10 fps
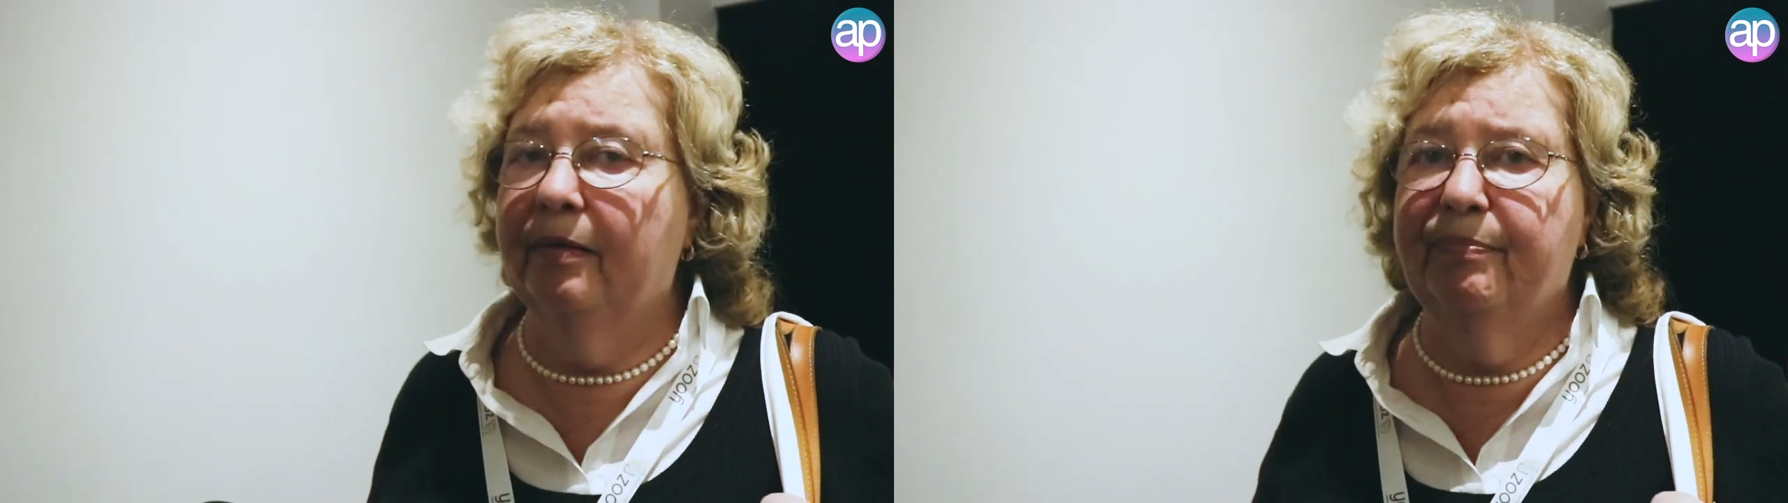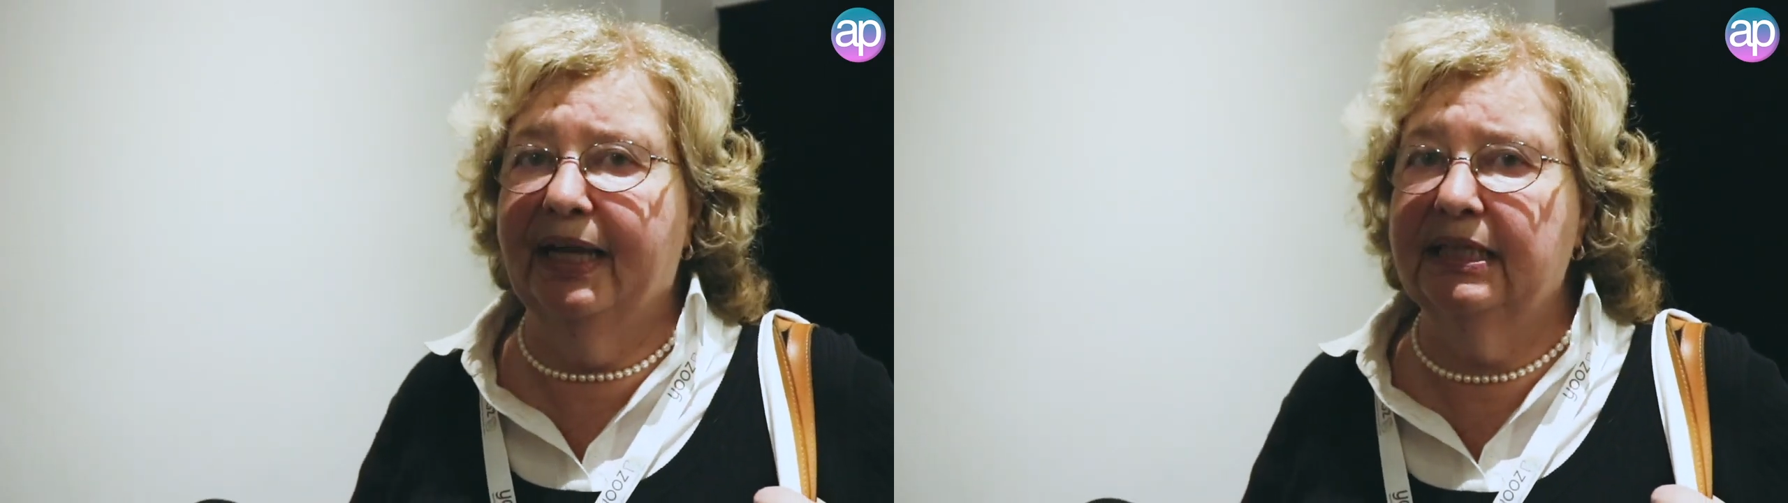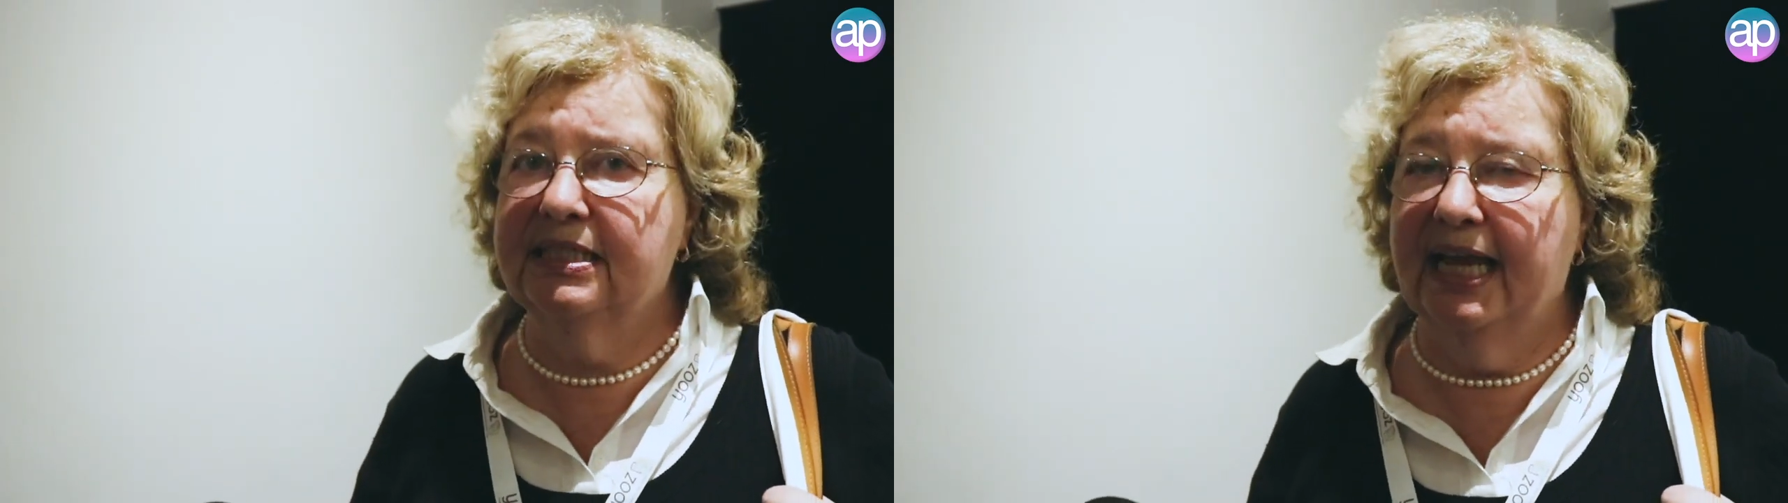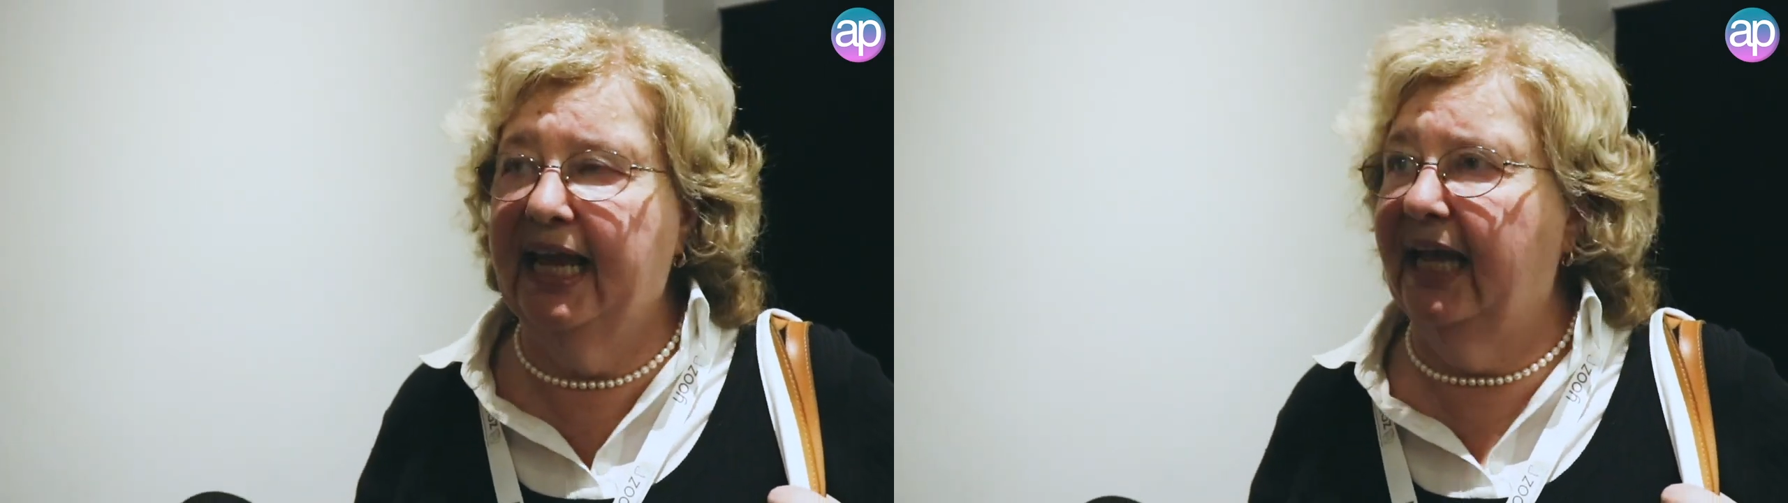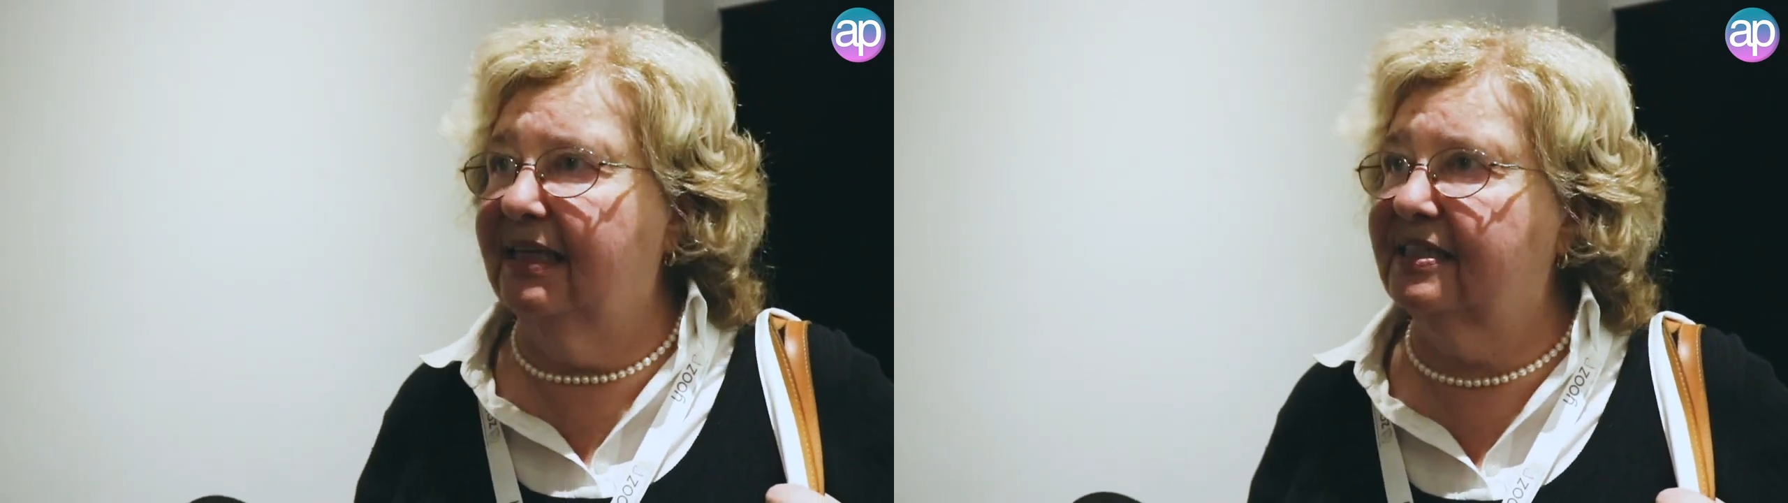Better to
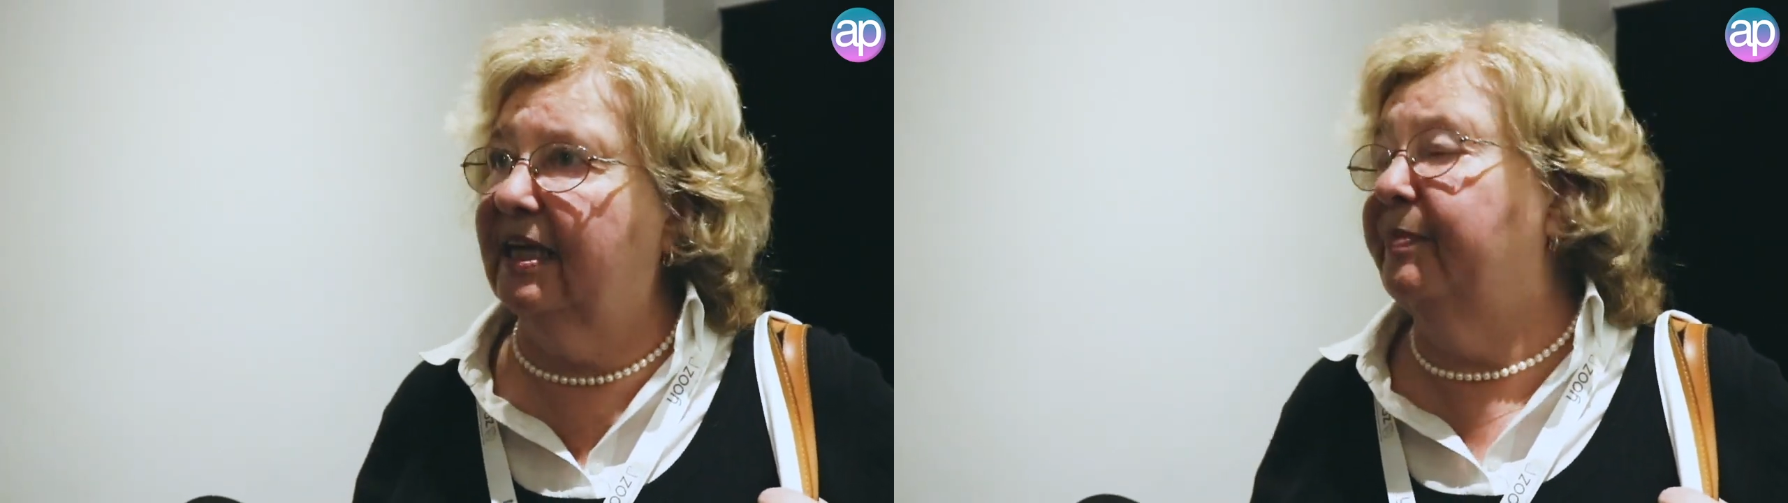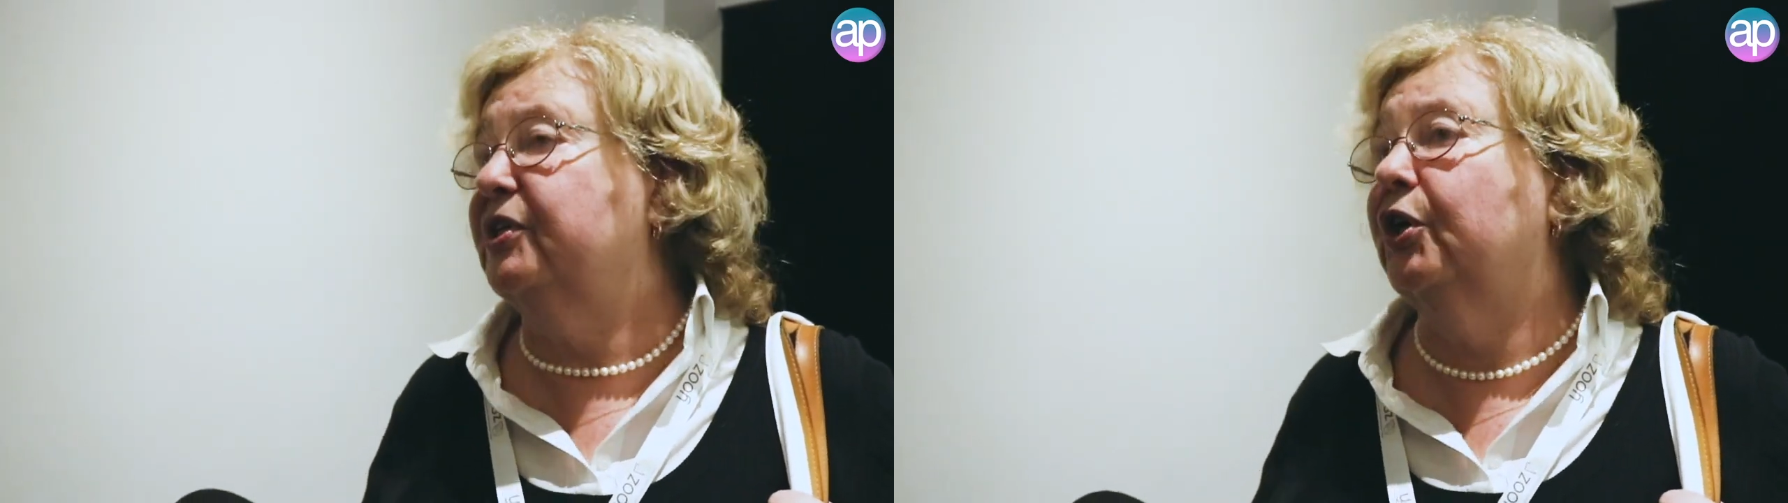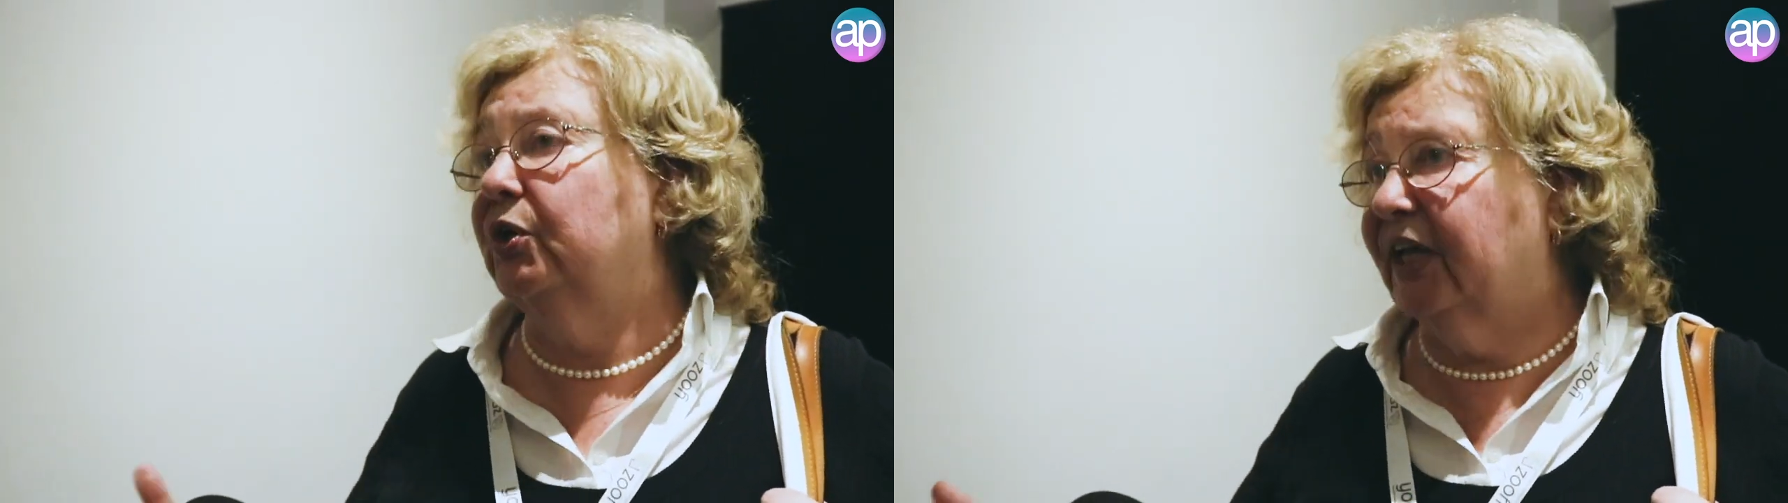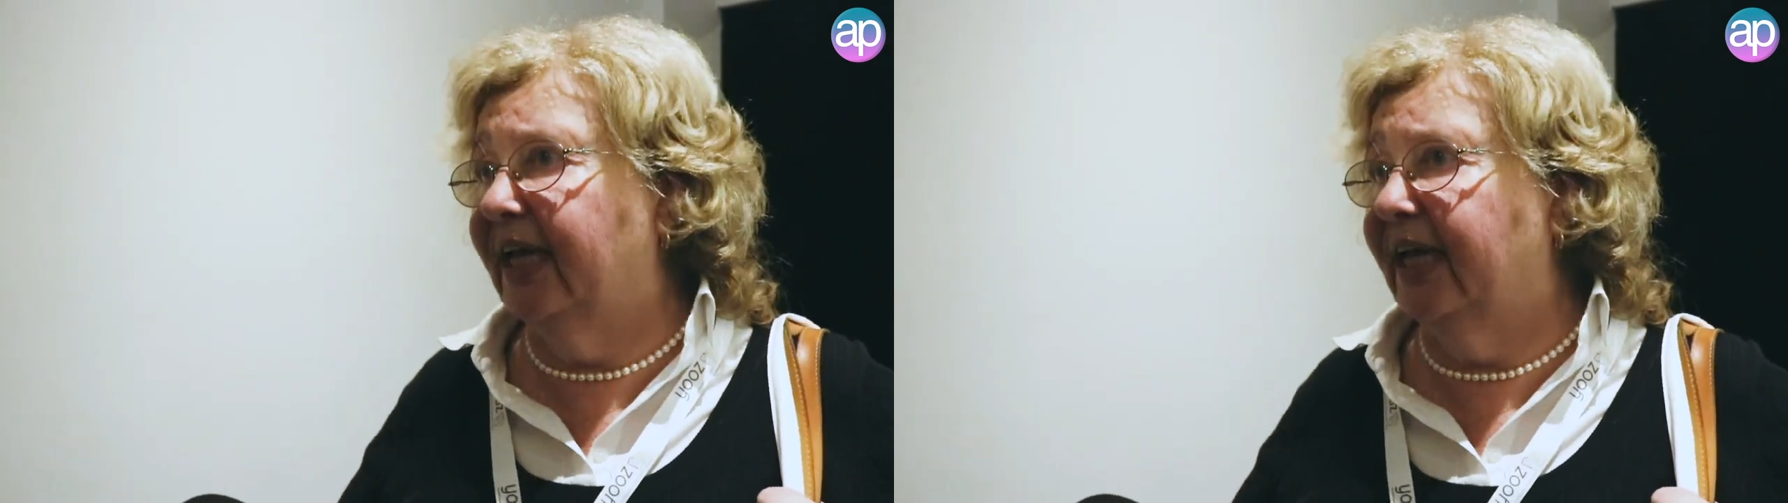ask and be told,